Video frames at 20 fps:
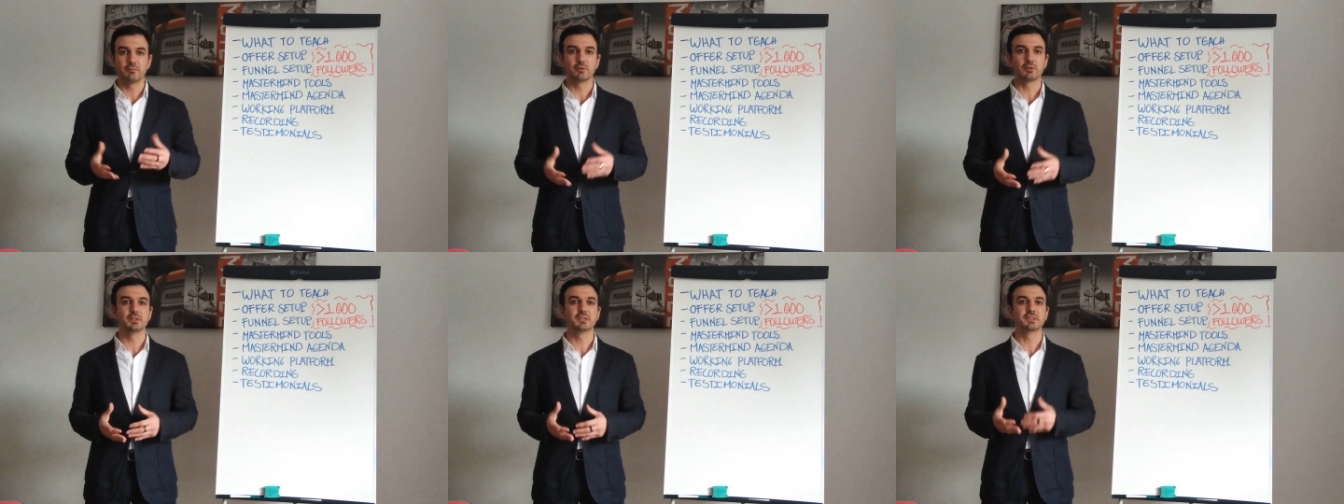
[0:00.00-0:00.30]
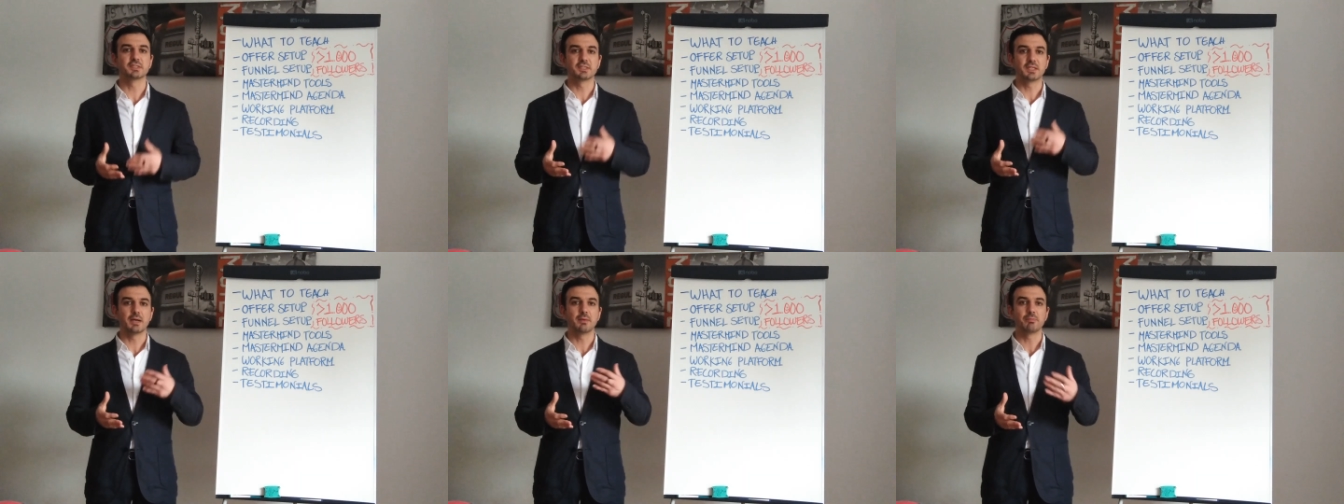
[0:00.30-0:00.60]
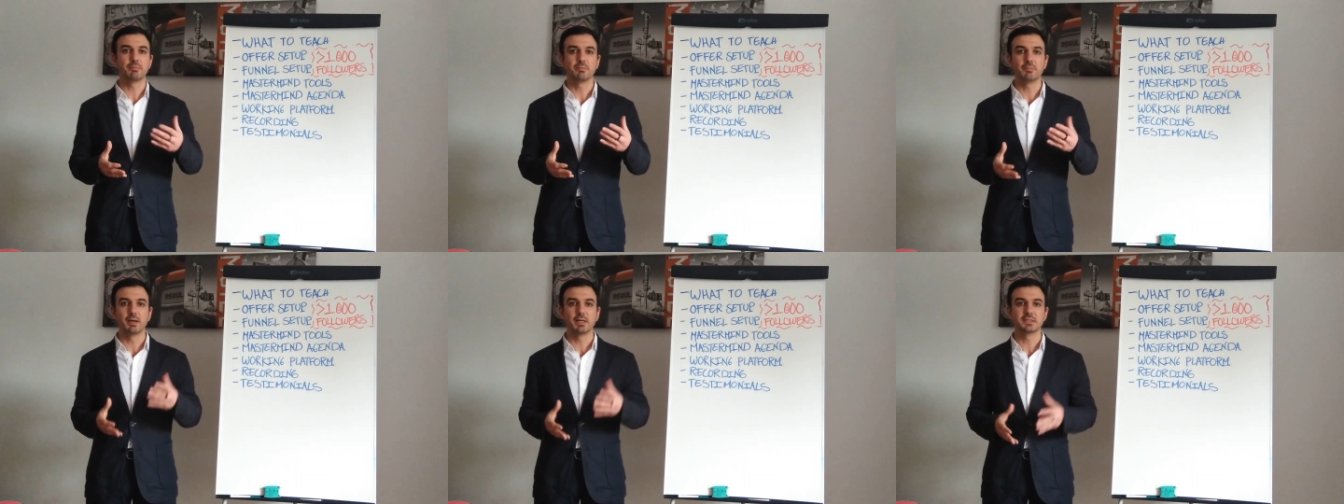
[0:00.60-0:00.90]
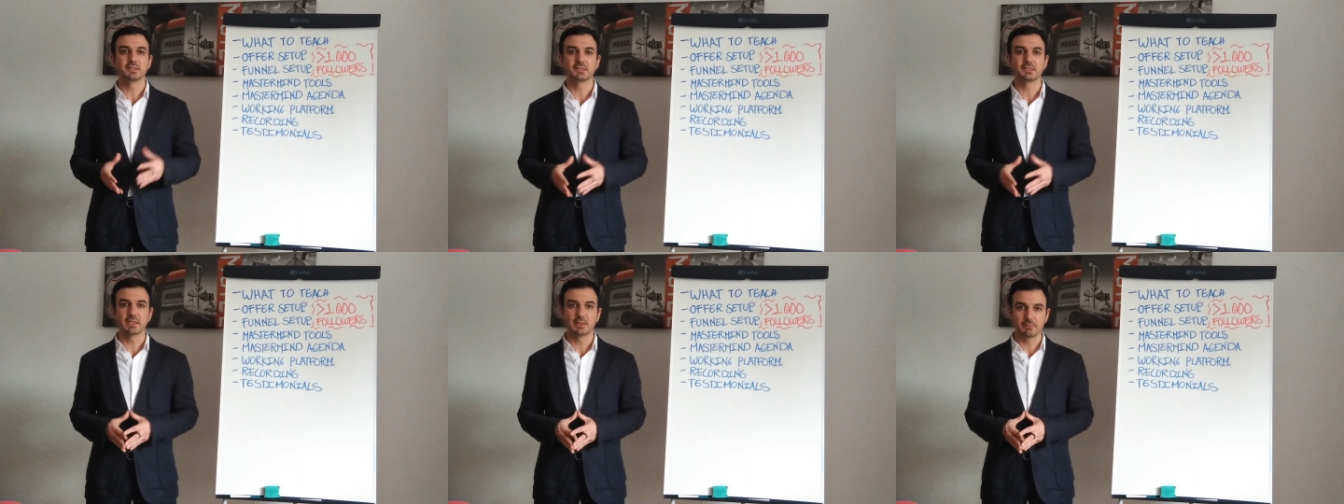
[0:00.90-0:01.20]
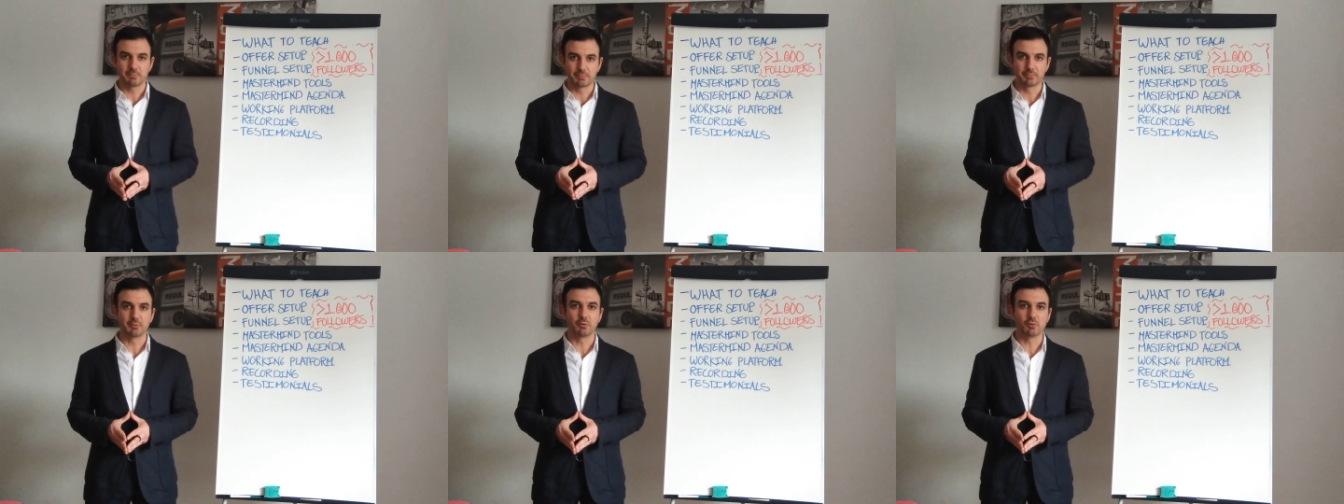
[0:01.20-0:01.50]
for a
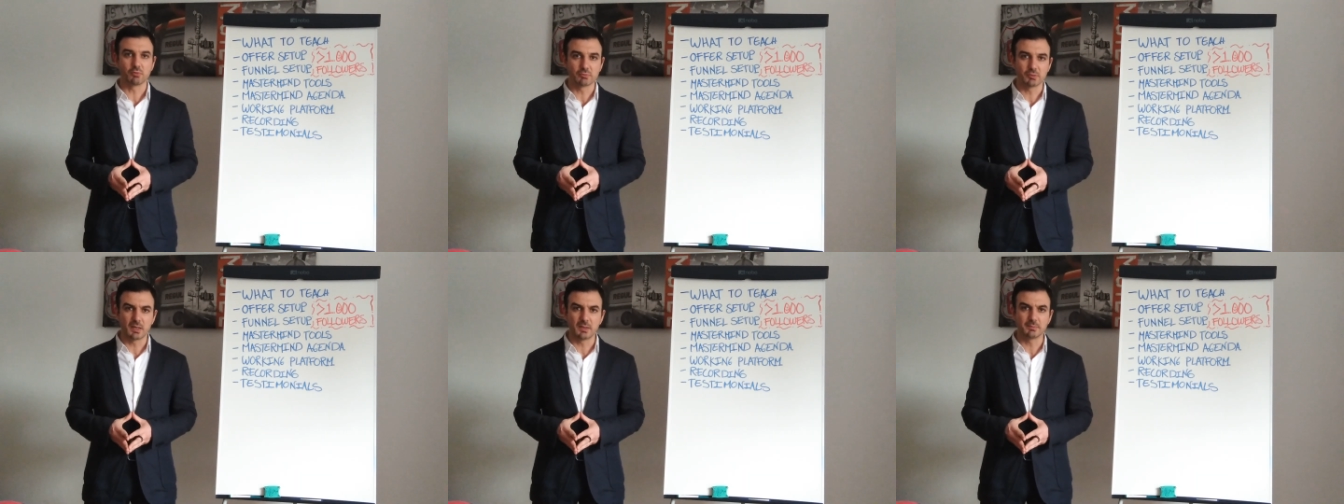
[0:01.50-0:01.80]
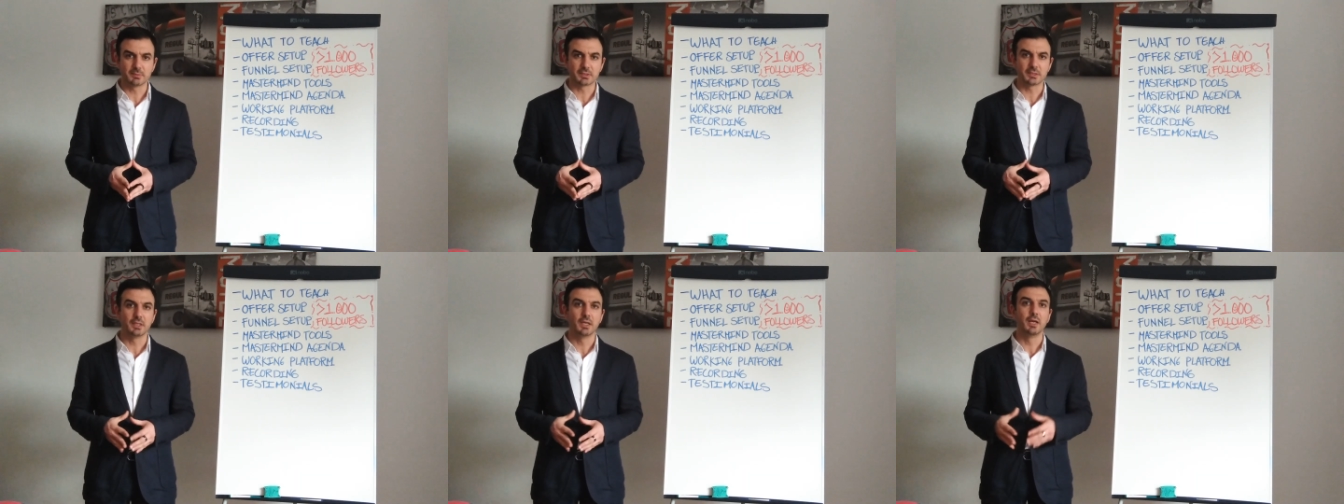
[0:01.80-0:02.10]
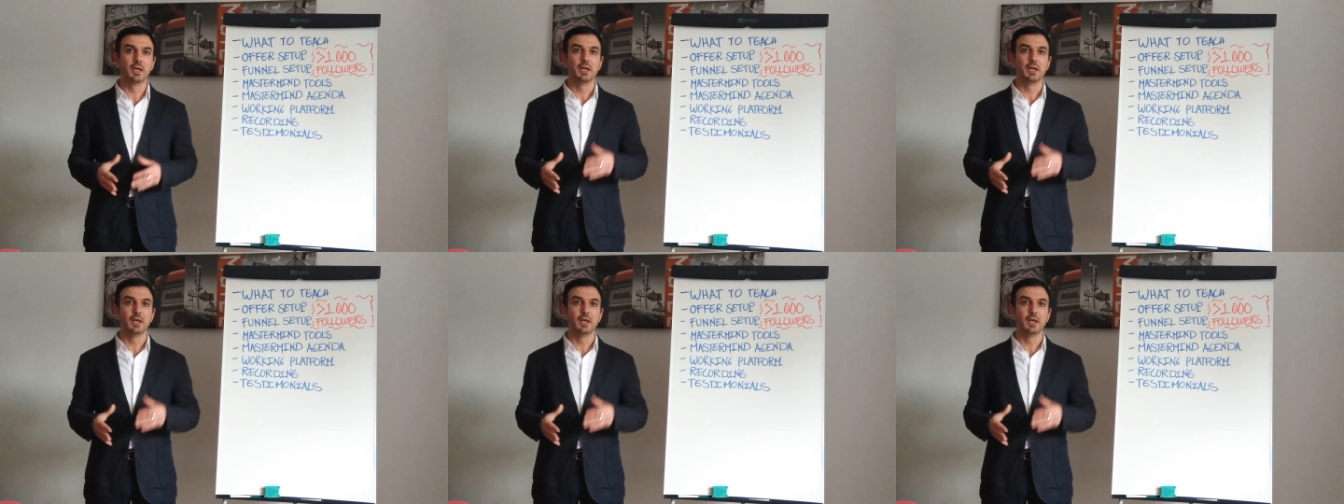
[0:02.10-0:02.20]
step-by-step programs